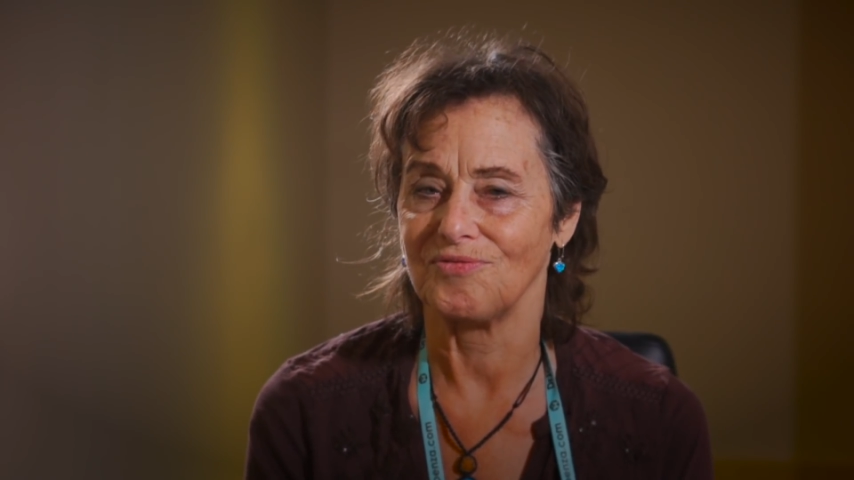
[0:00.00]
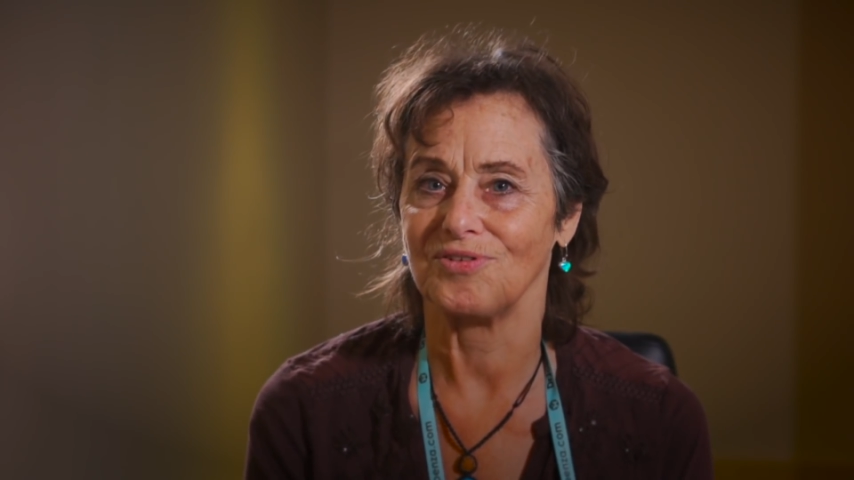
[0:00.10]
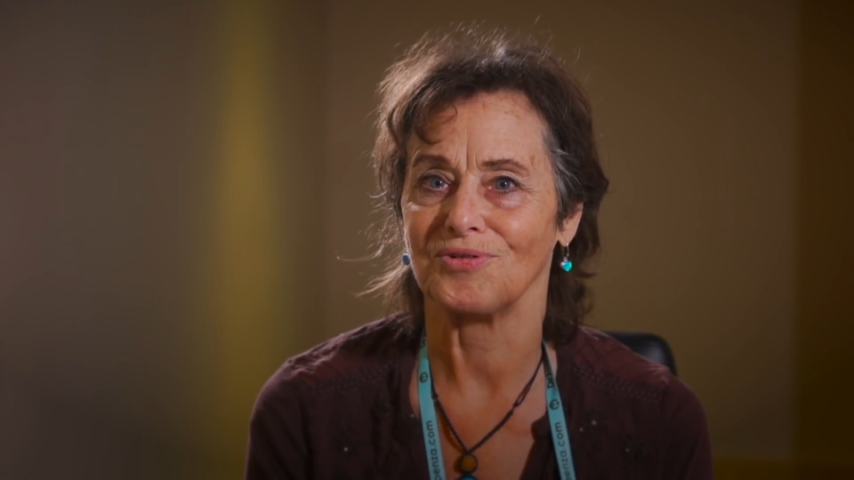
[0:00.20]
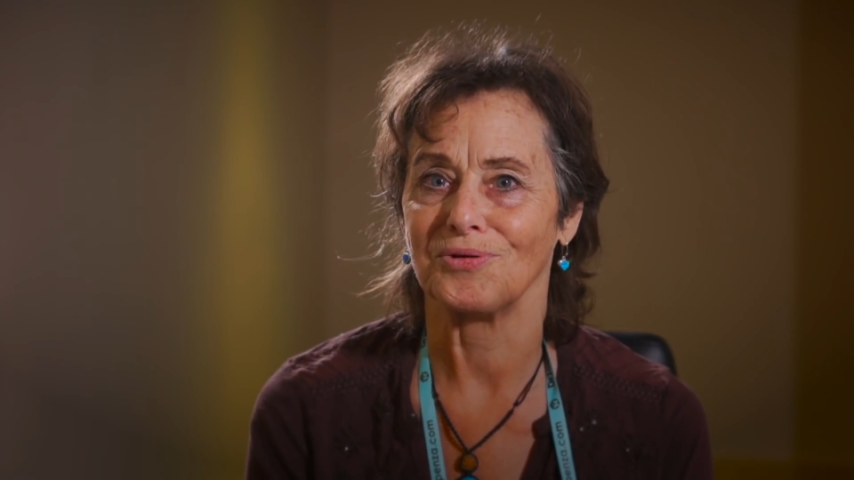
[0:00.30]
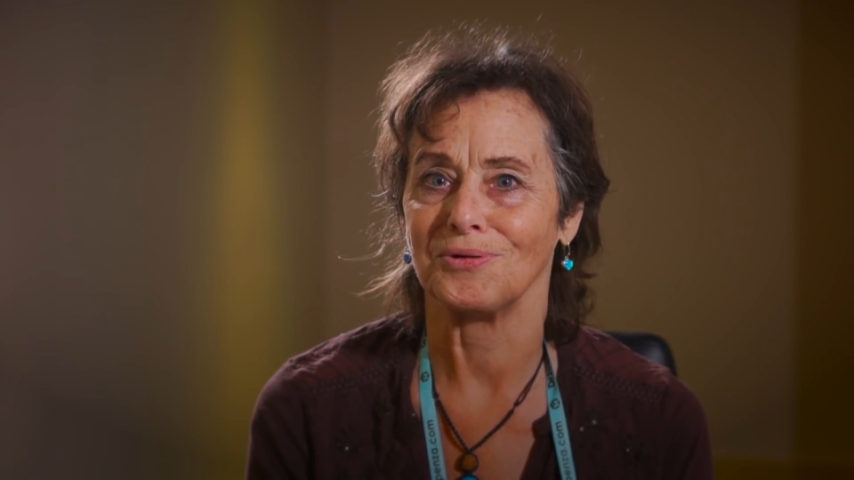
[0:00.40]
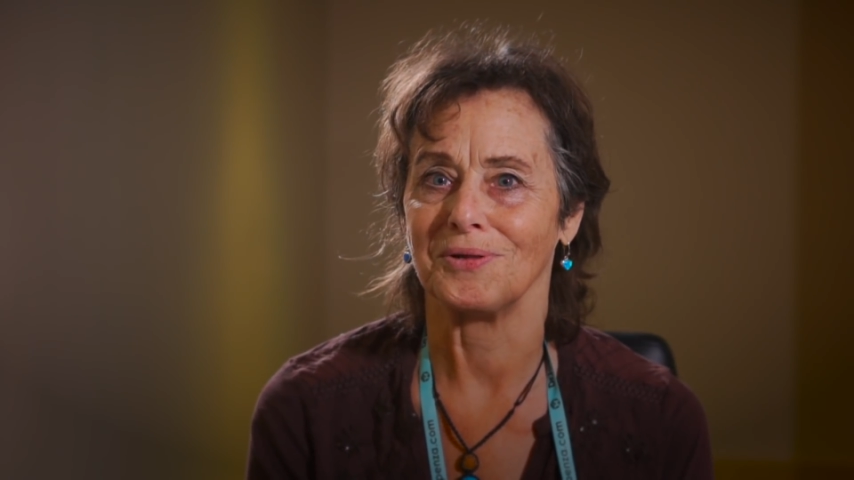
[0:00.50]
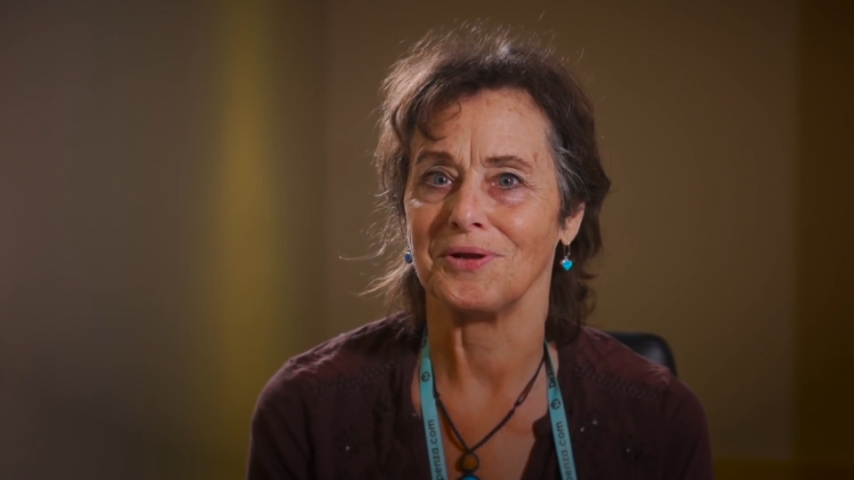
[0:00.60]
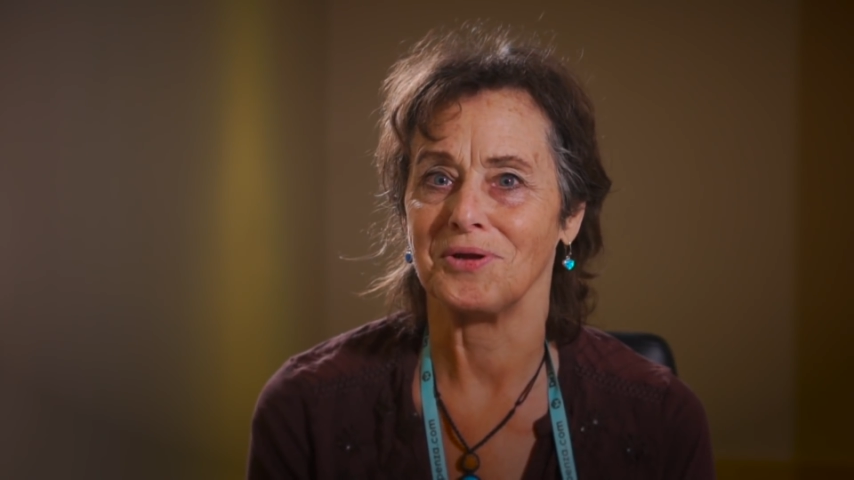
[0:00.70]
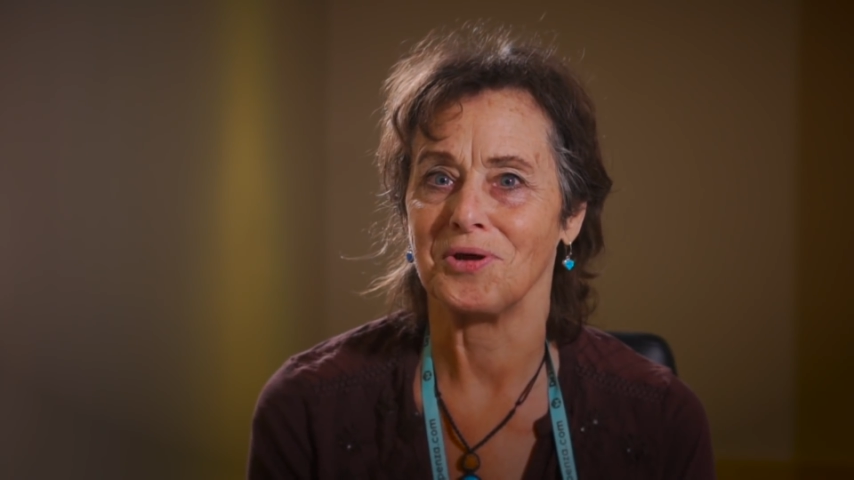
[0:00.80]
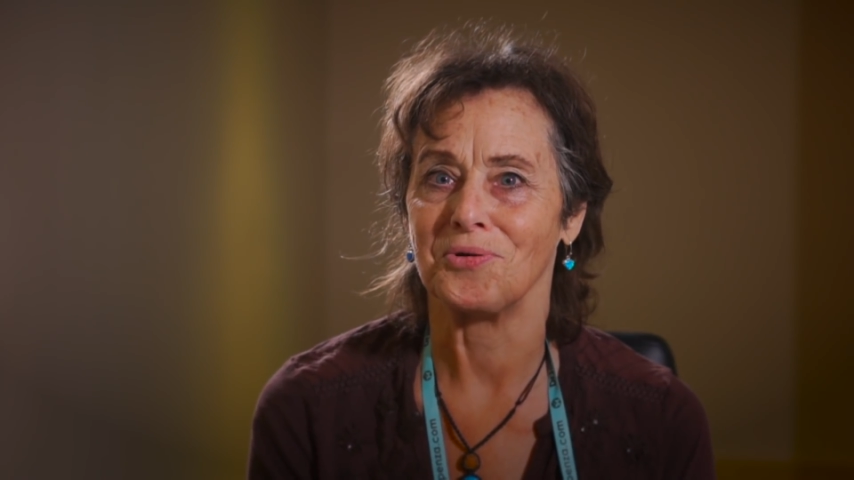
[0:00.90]
physical
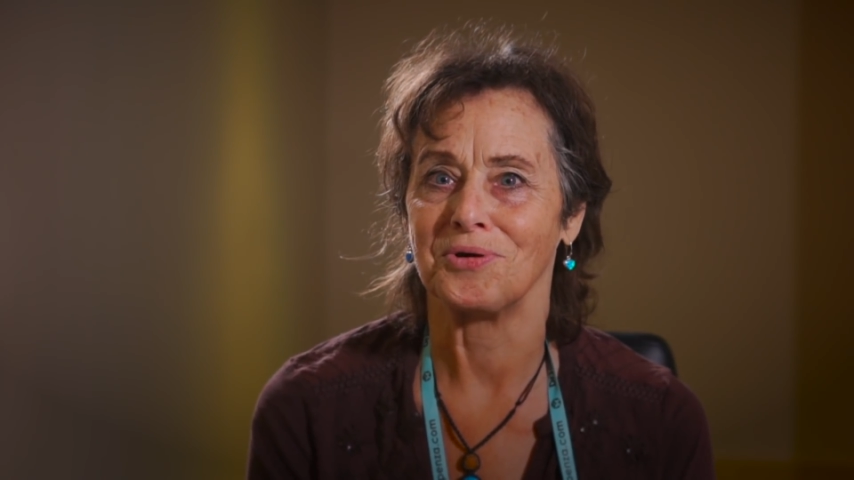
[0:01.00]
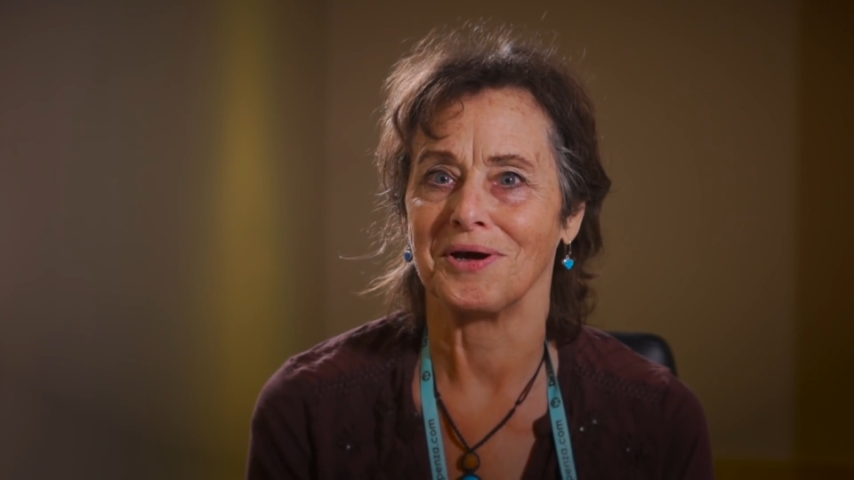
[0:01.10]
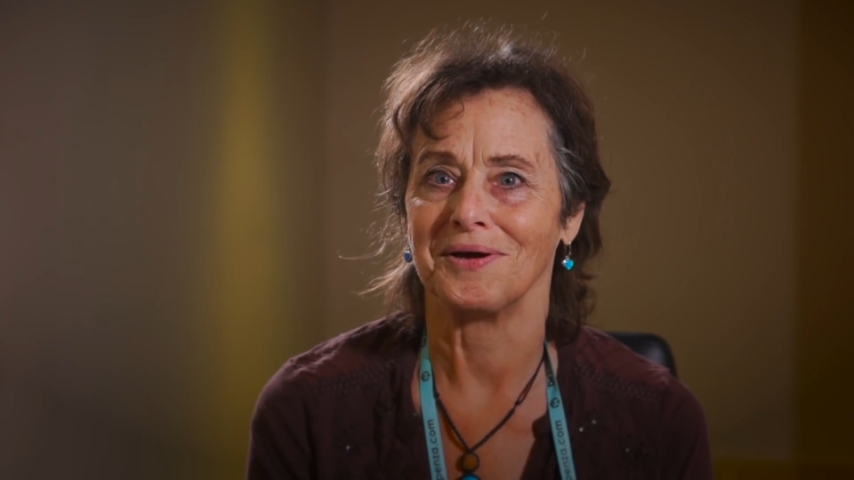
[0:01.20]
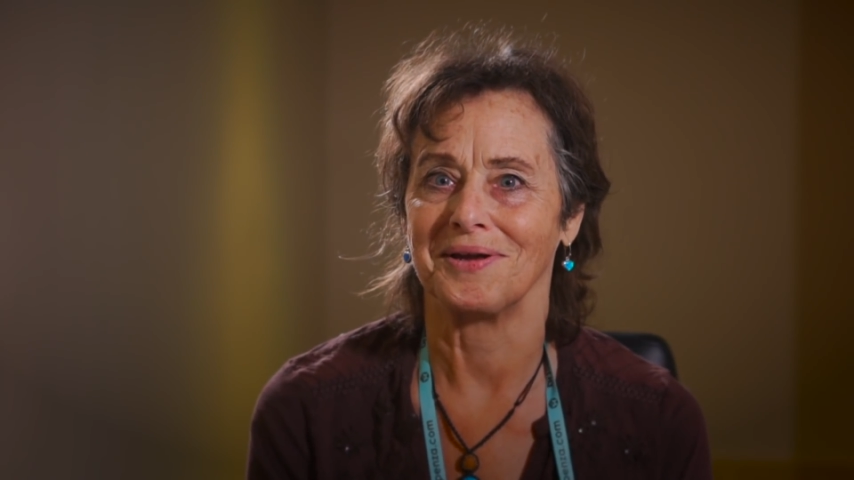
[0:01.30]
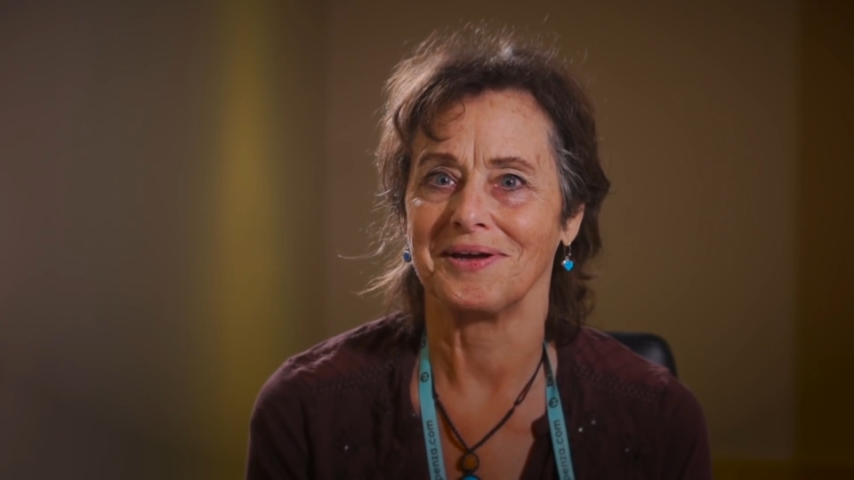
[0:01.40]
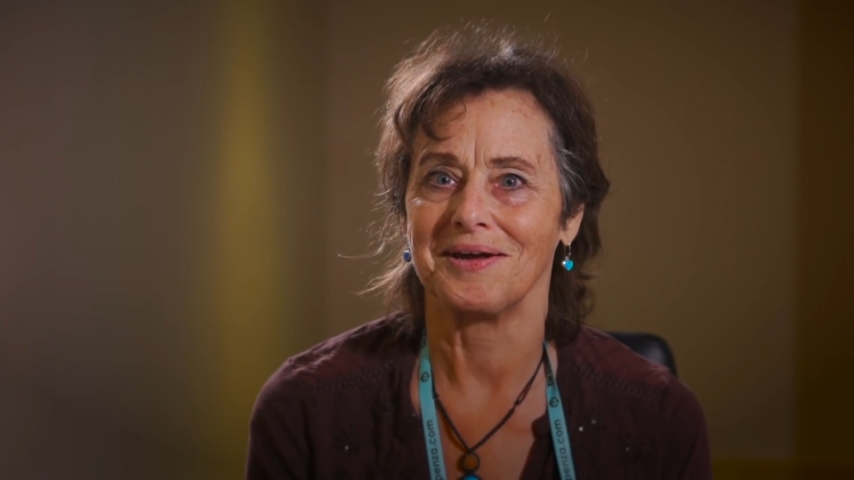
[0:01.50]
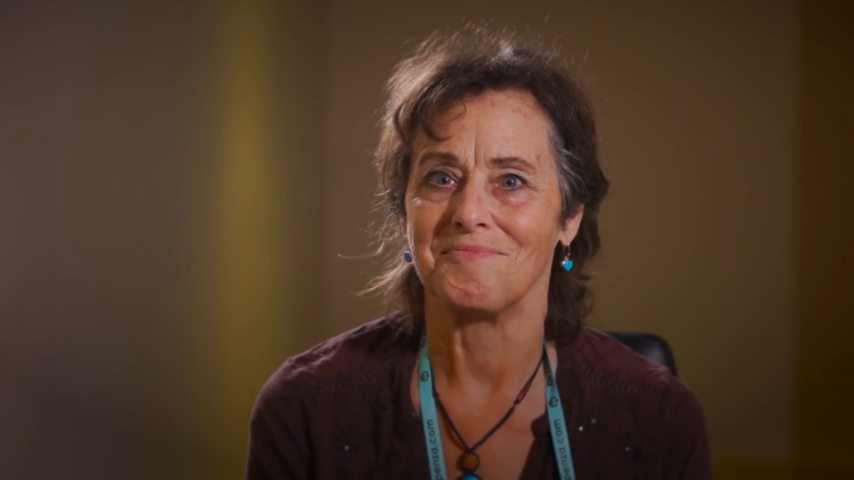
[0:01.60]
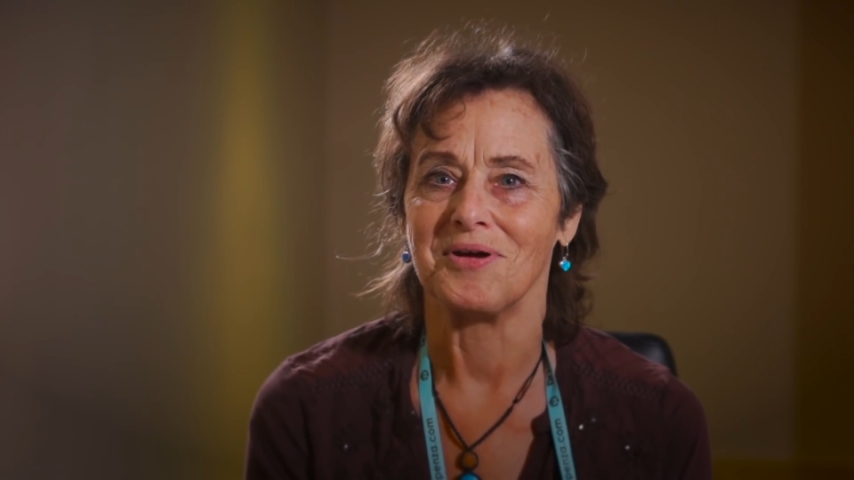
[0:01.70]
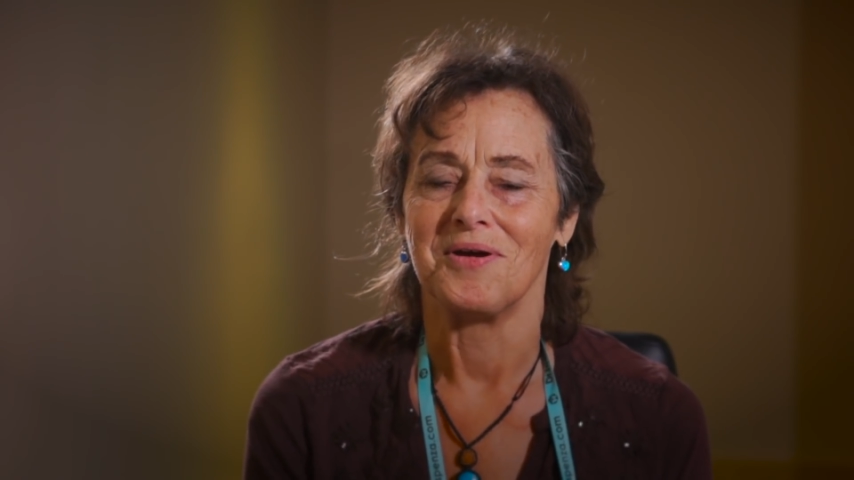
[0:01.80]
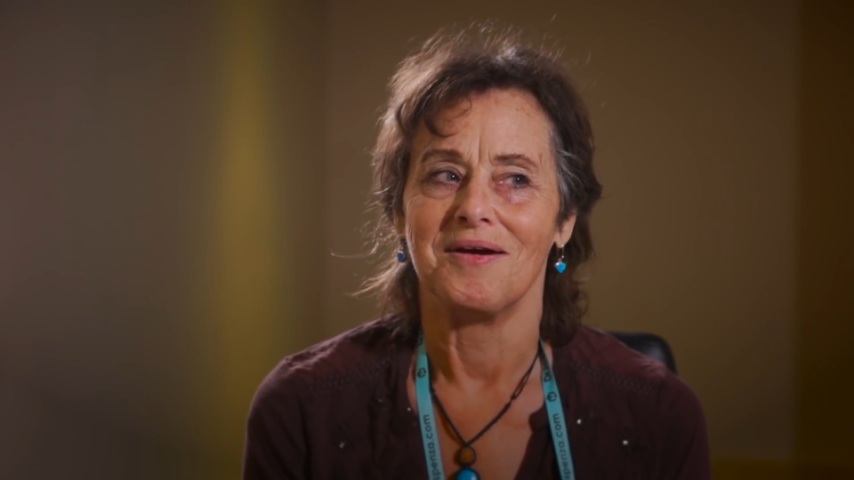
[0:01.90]
and yoga, and I kept